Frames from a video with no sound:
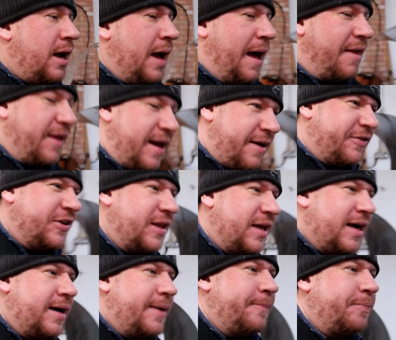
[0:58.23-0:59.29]
And then after
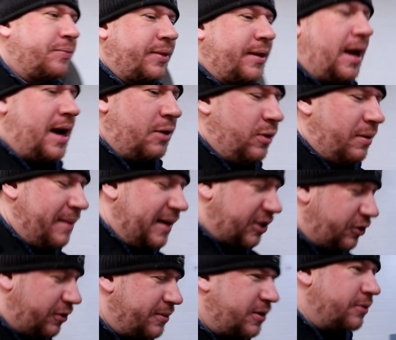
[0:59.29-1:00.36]
that, I will
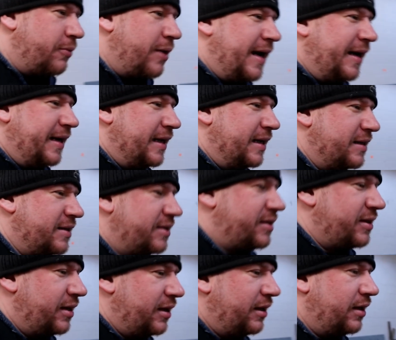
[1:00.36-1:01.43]
measure up some
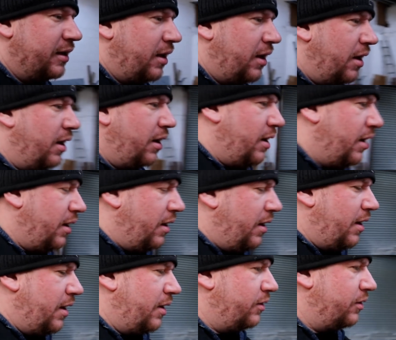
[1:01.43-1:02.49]
radius,
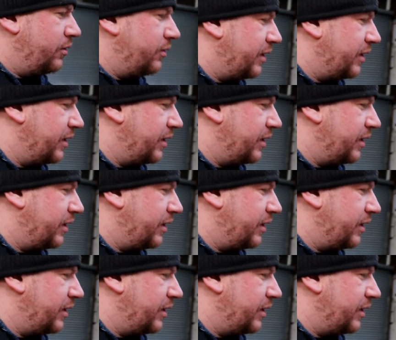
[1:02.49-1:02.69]
or